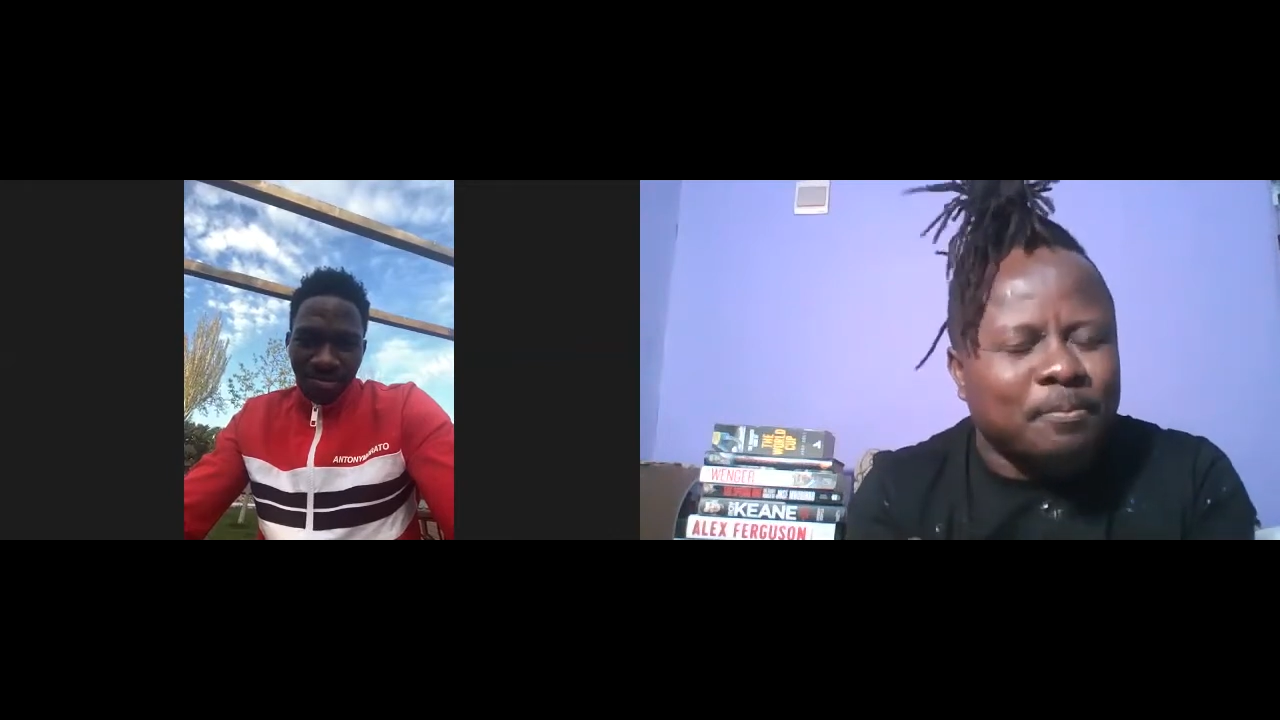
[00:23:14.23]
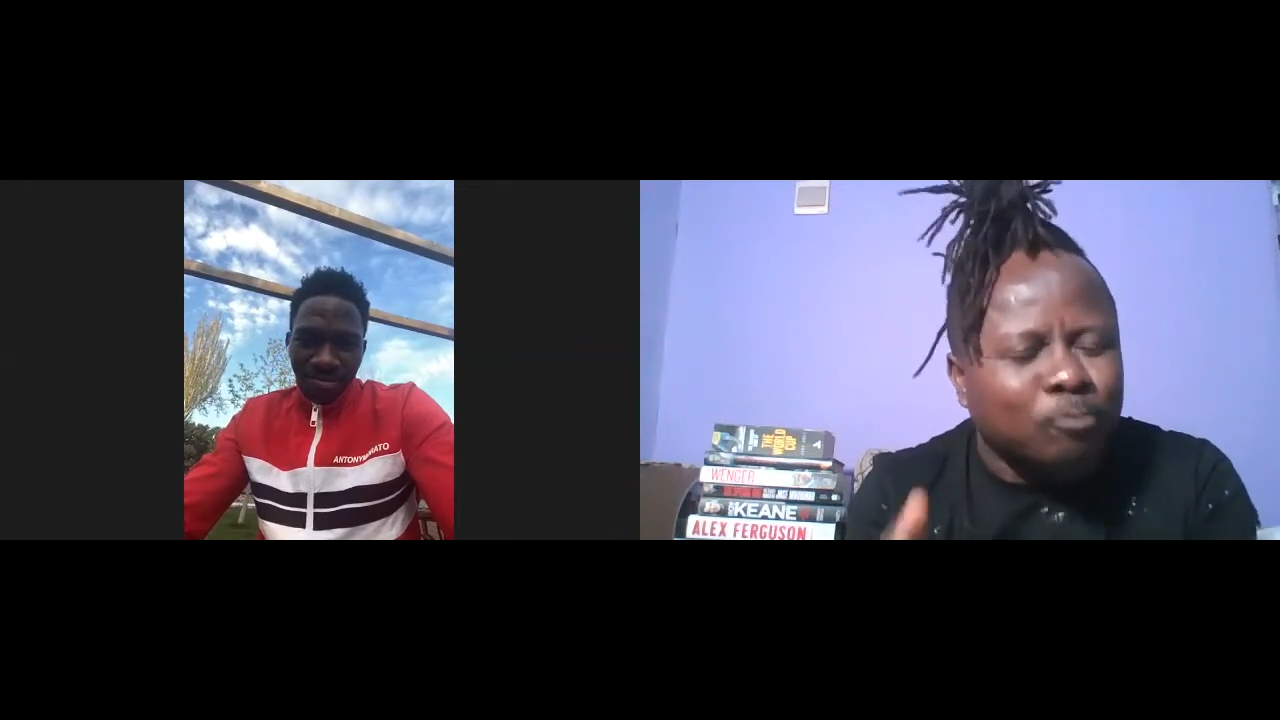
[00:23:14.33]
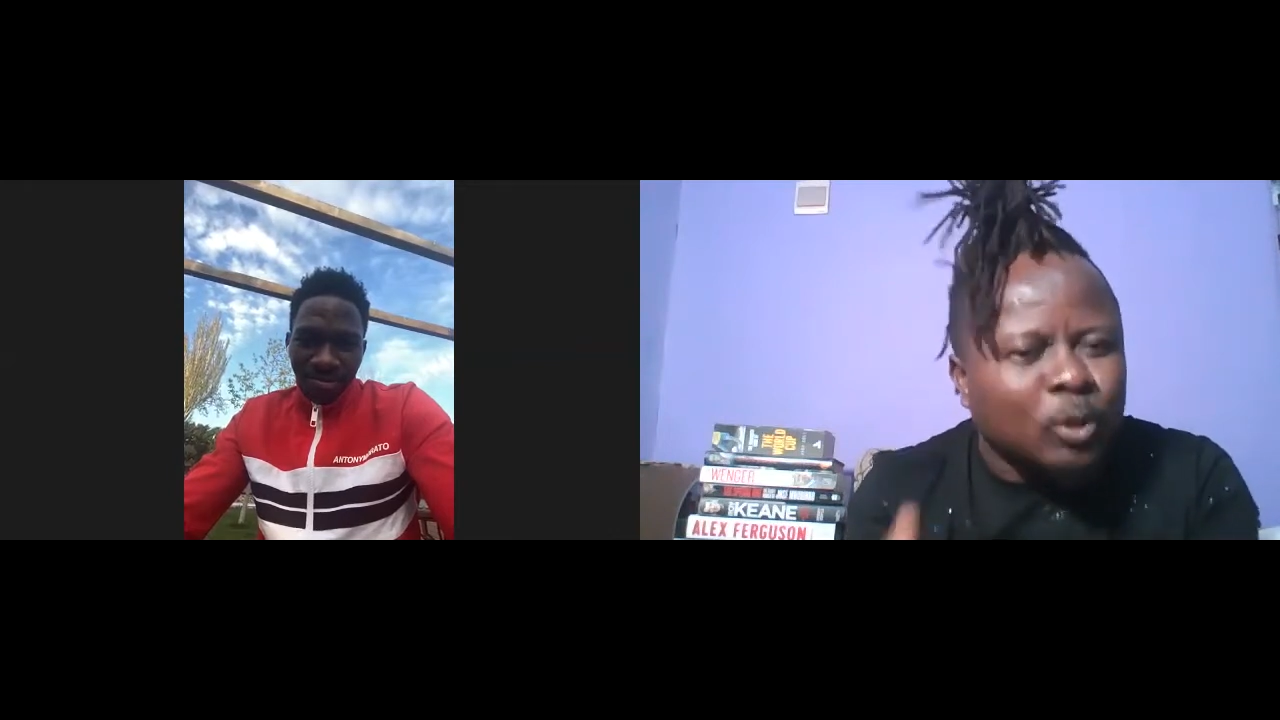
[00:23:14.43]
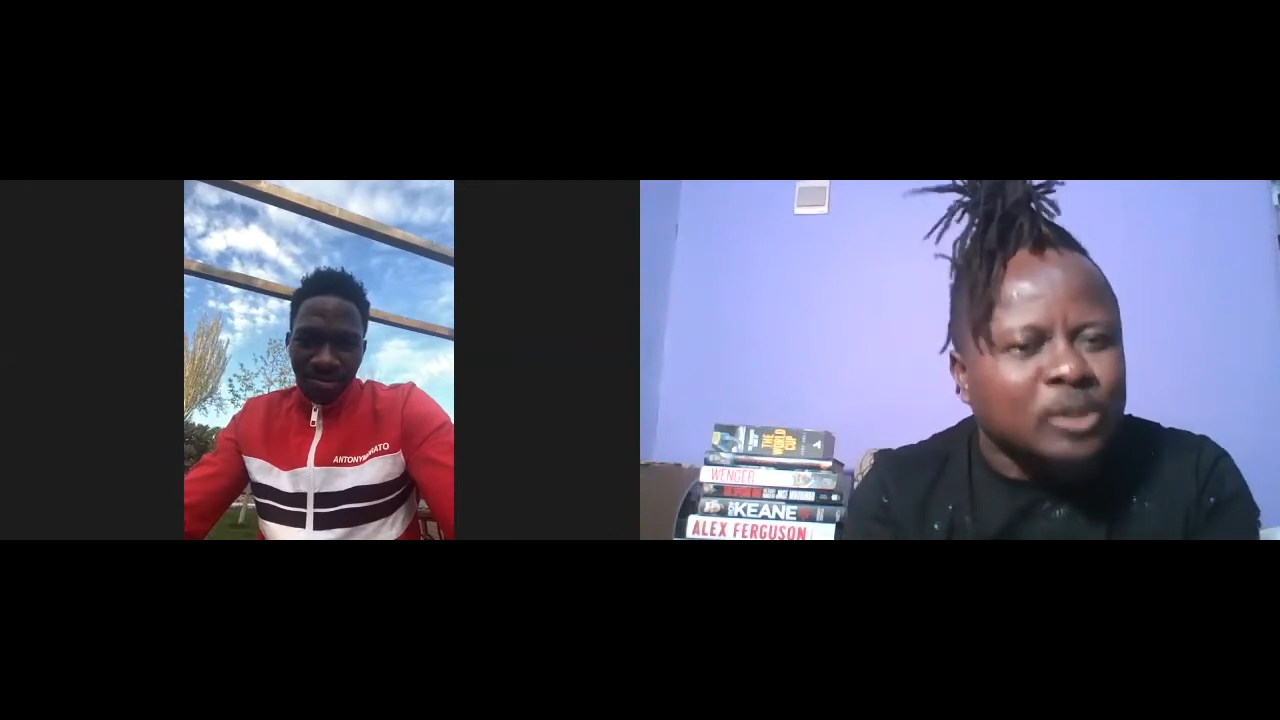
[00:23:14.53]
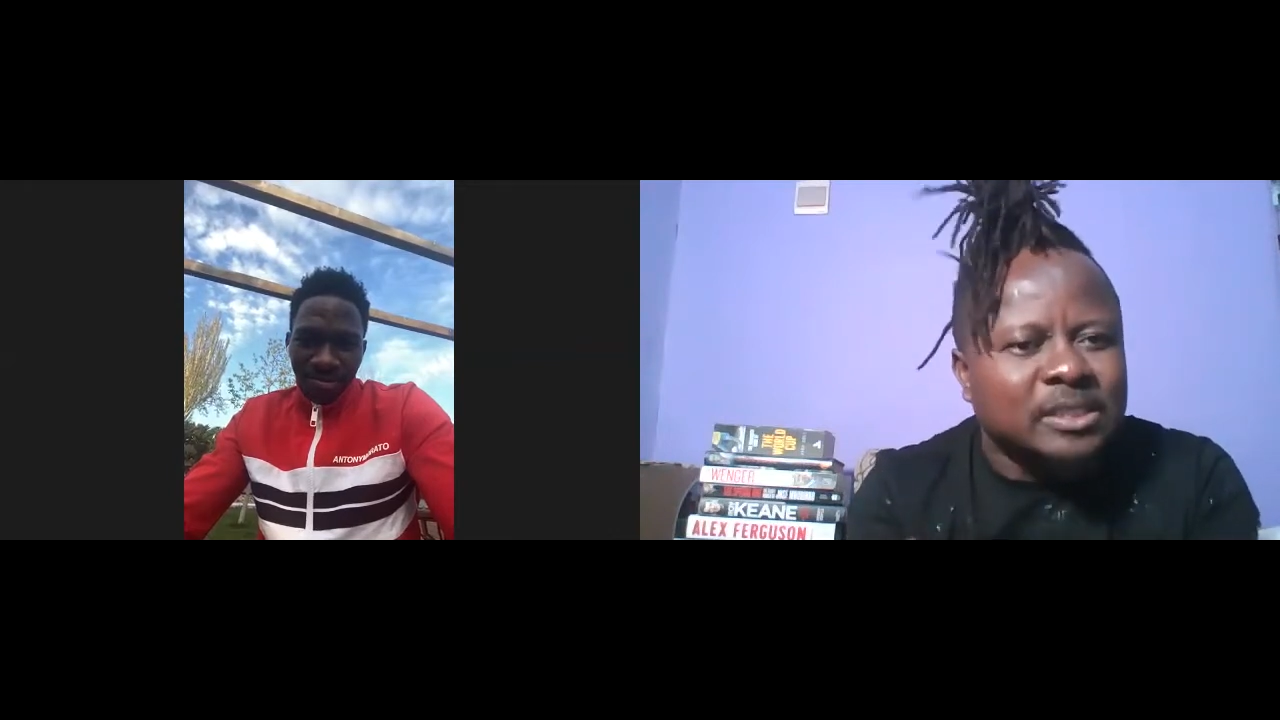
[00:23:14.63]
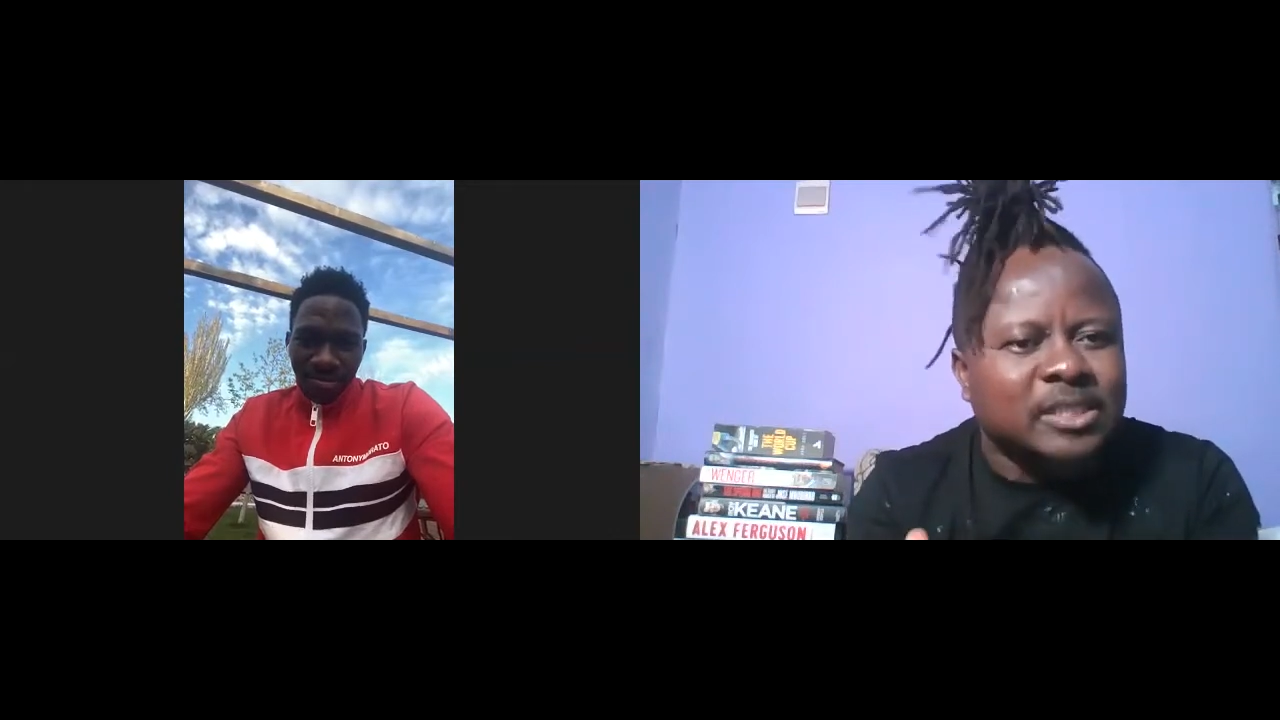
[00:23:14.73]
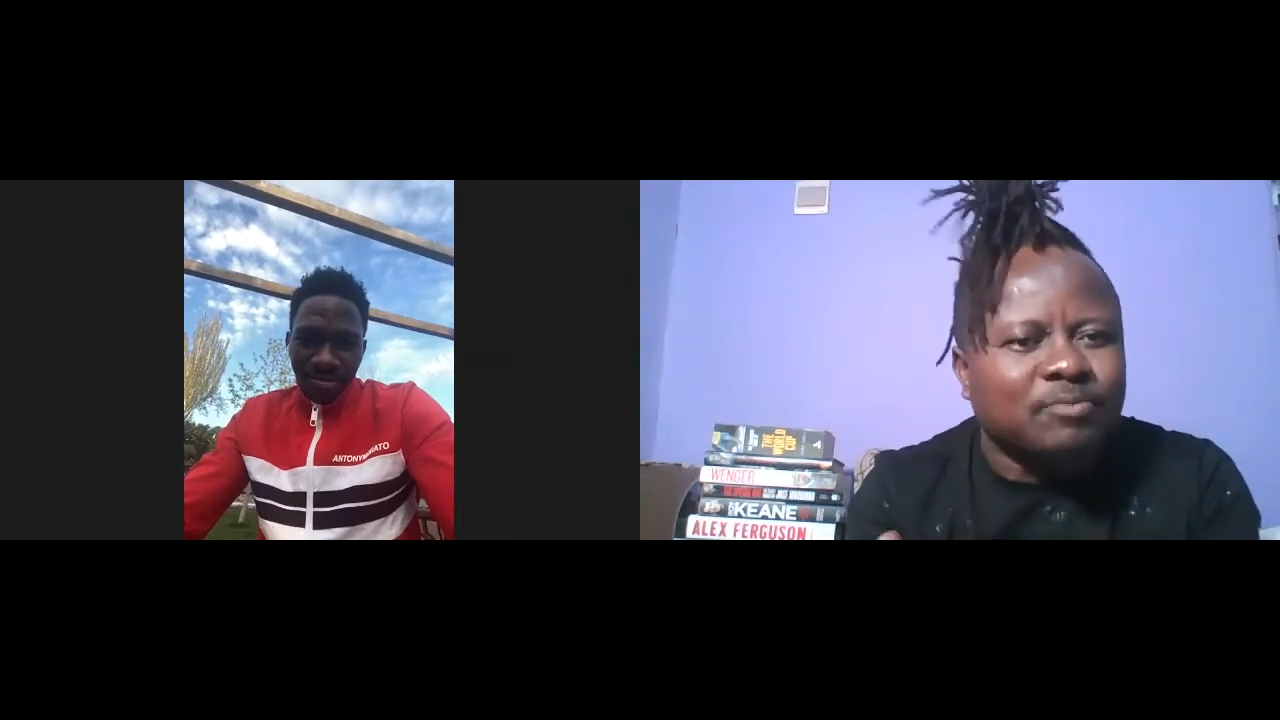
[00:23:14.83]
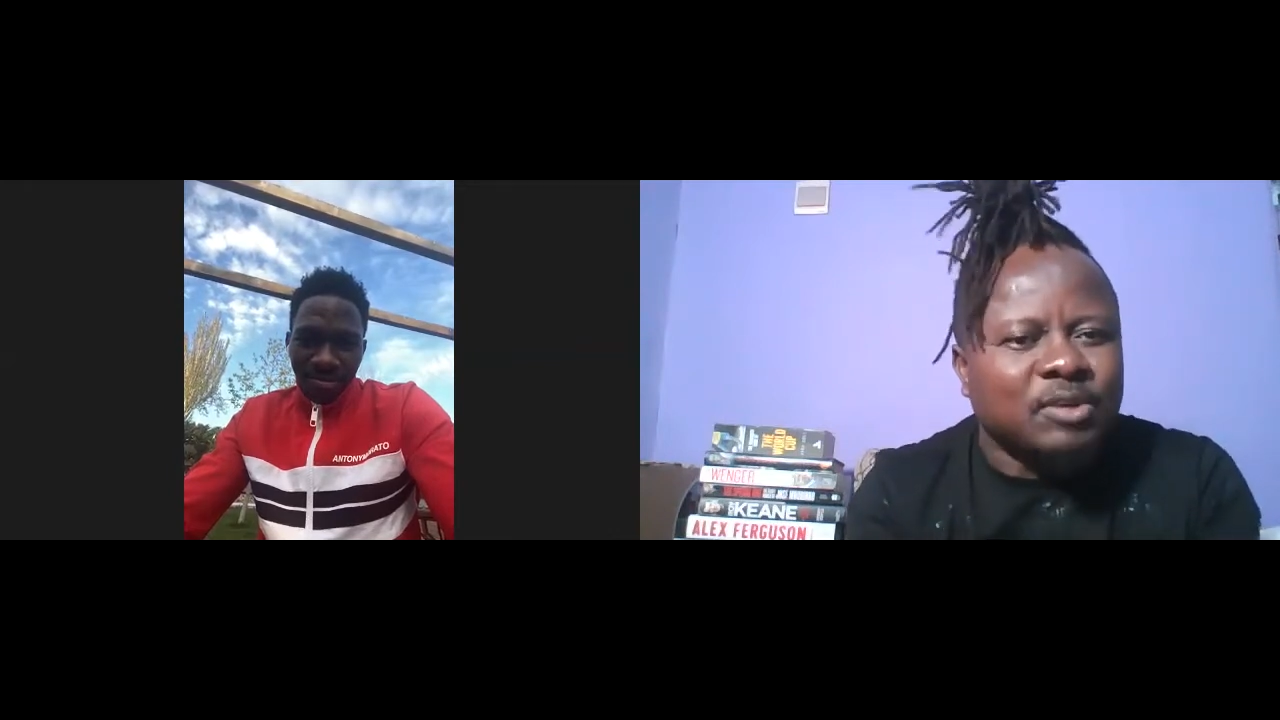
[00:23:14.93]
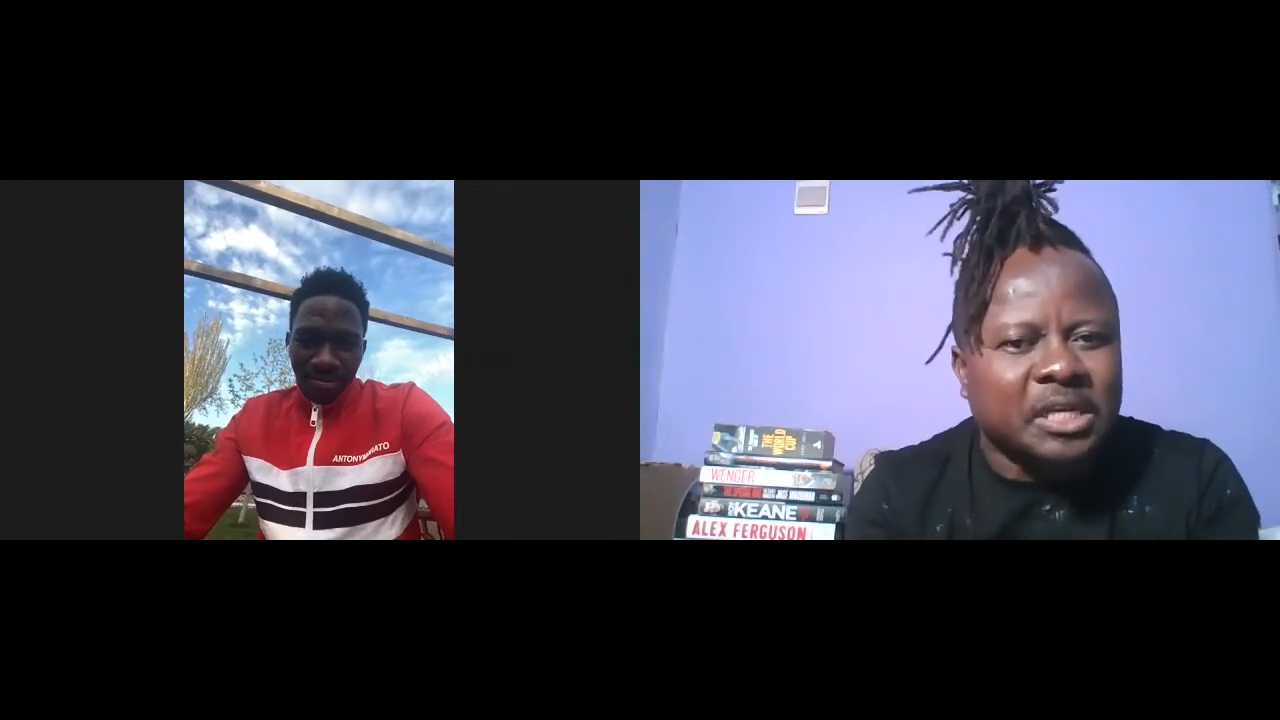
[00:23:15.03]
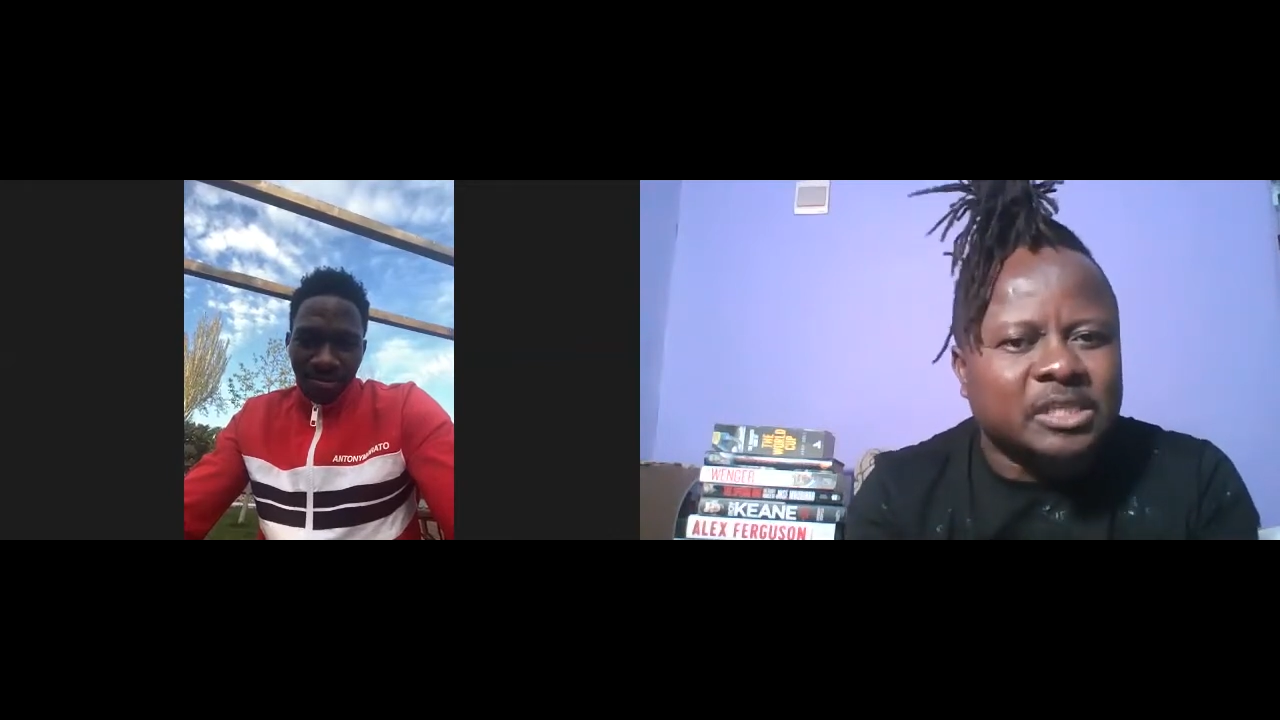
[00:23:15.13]
watching
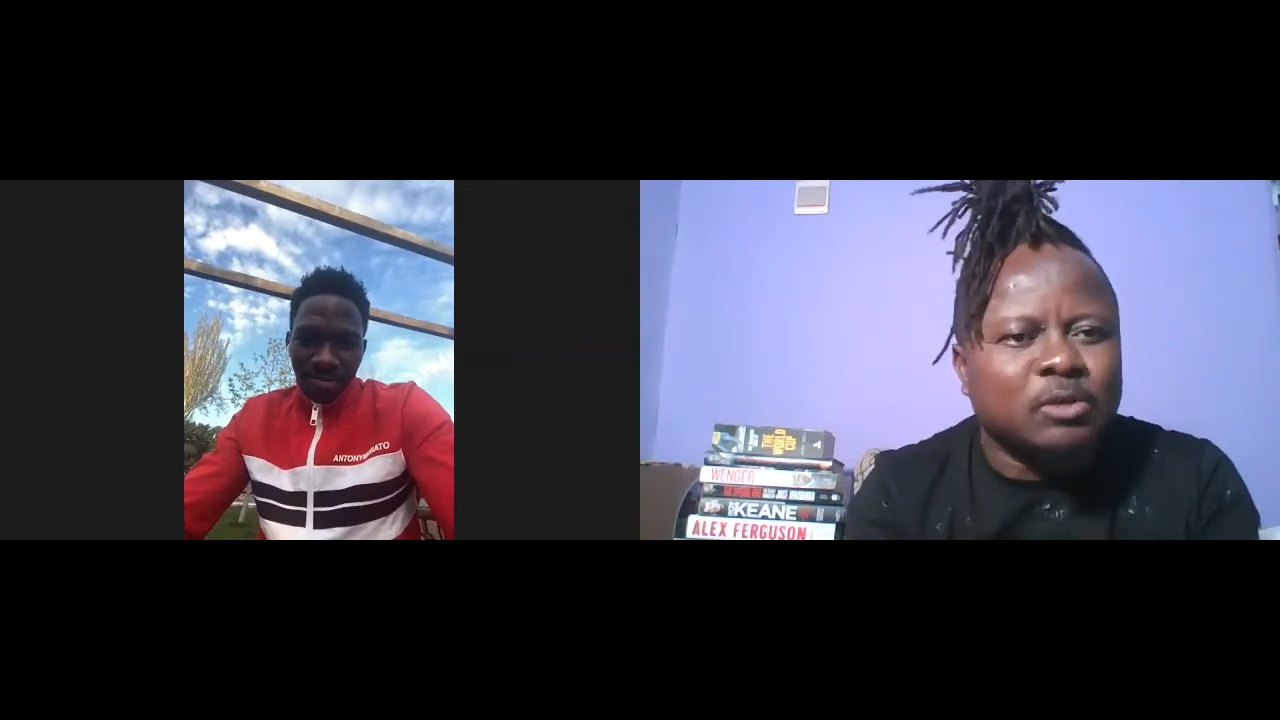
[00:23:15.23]
Stephen Keshi.